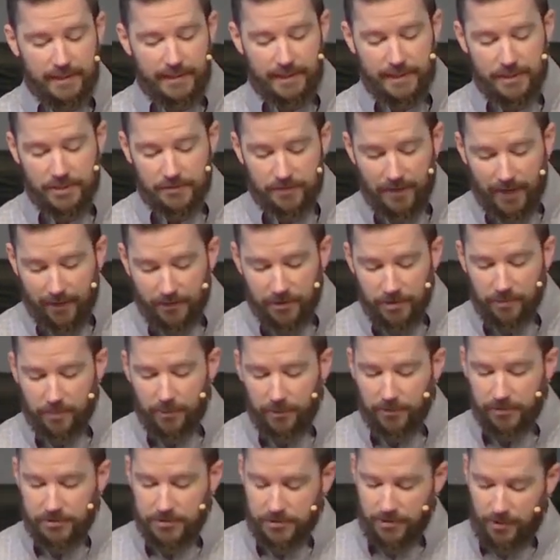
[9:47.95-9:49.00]
is
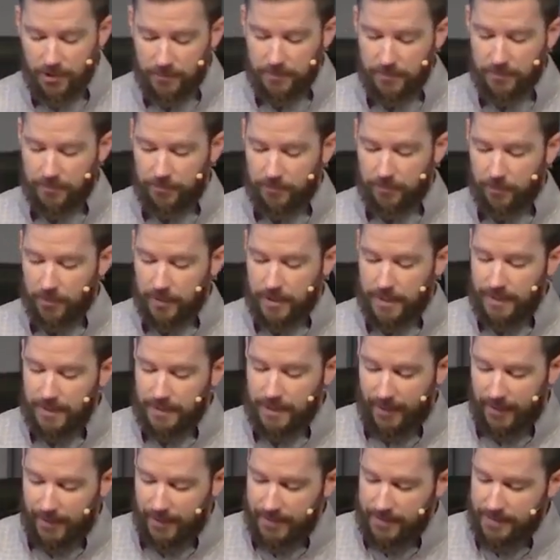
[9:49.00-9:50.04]
valuable. Psalm
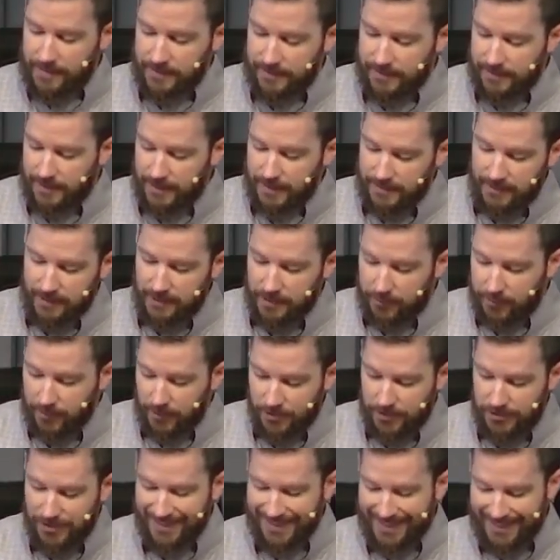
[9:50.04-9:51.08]
49 says that a
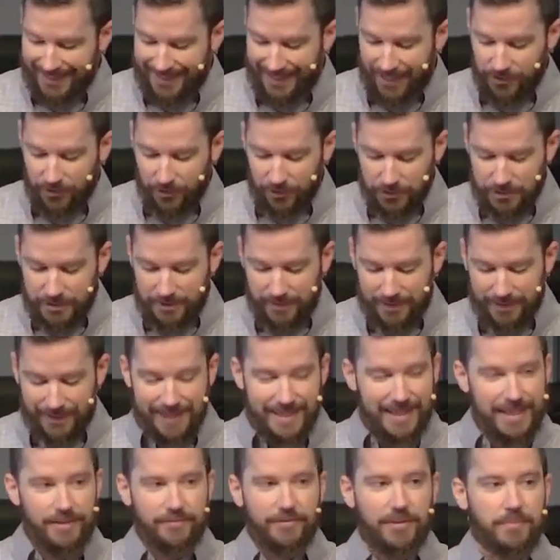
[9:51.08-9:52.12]
person cannot ultimately
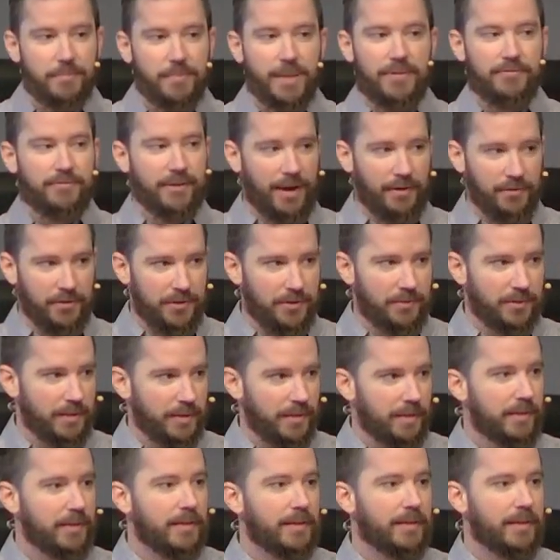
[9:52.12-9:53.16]
even be valued.
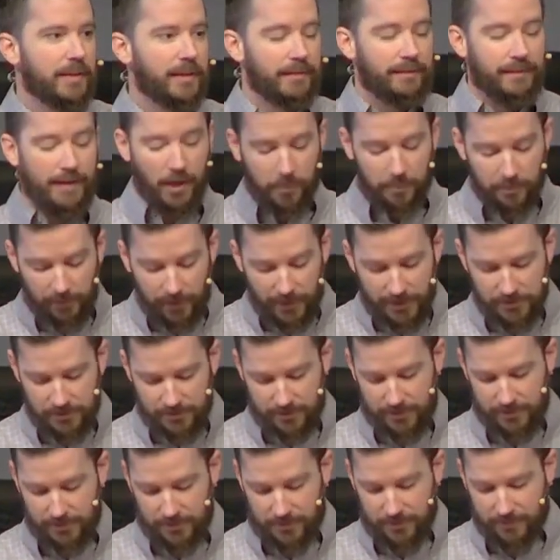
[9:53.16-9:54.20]
They are
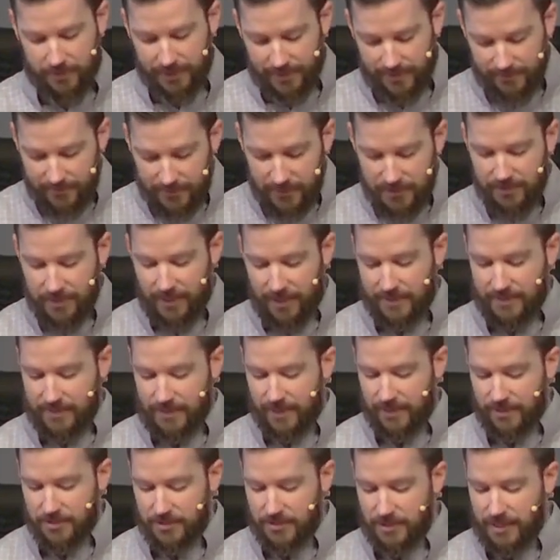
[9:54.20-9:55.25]
priceless. But in this
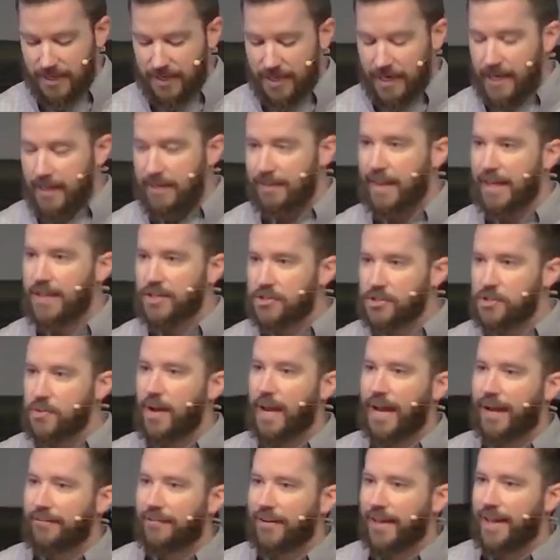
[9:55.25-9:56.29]
context, they do
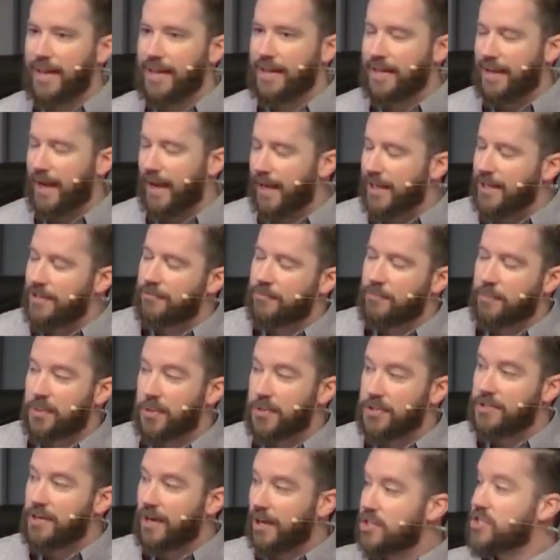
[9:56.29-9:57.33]
have a kind of
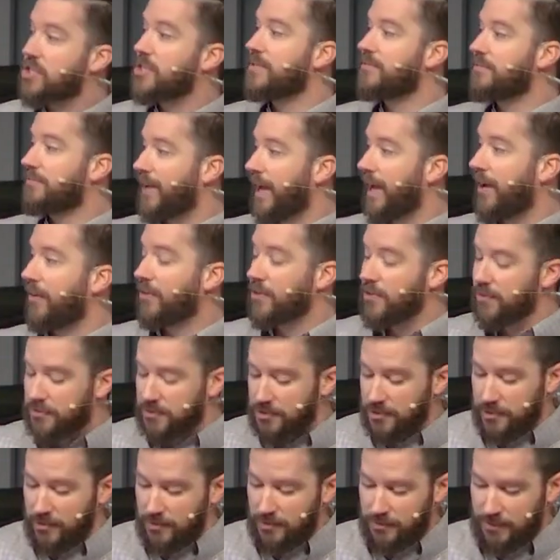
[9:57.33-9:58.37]
production value
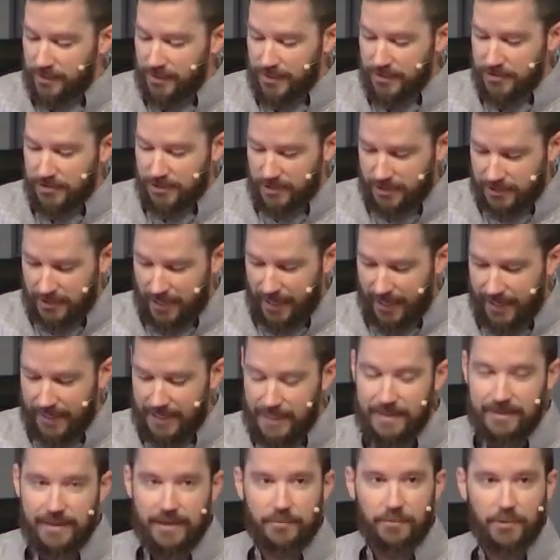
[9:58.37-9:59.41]
to
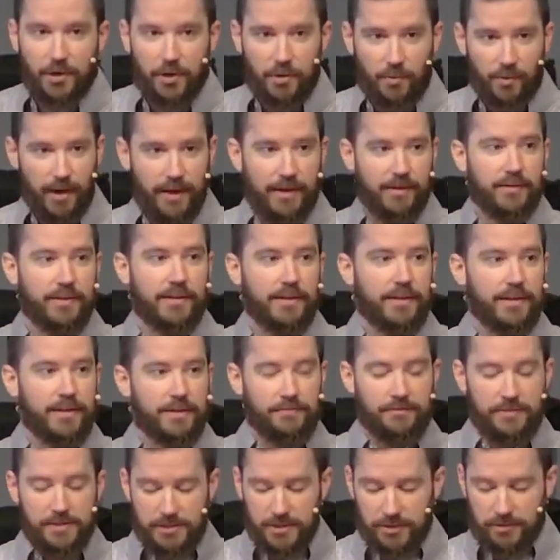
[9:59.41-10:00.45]
society that required
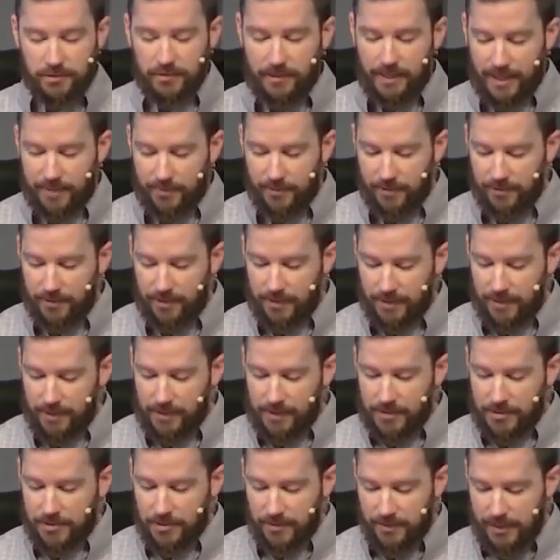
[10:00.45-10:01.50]
physical labor.
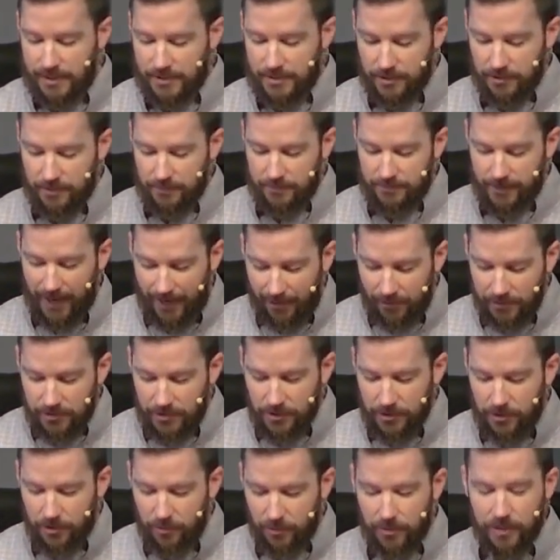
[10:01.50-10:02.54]
So these are valued
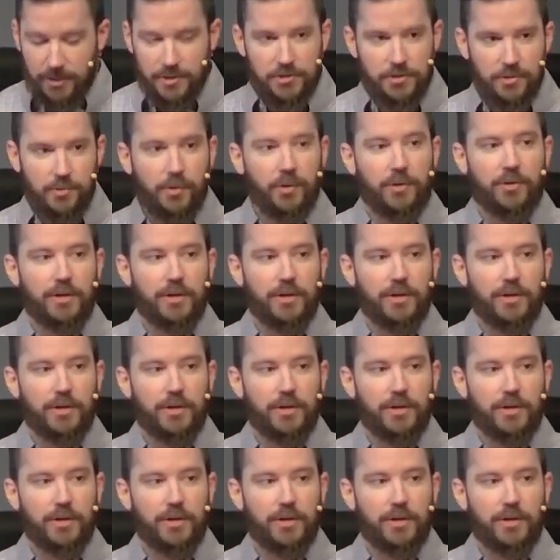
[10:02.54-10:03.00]
according to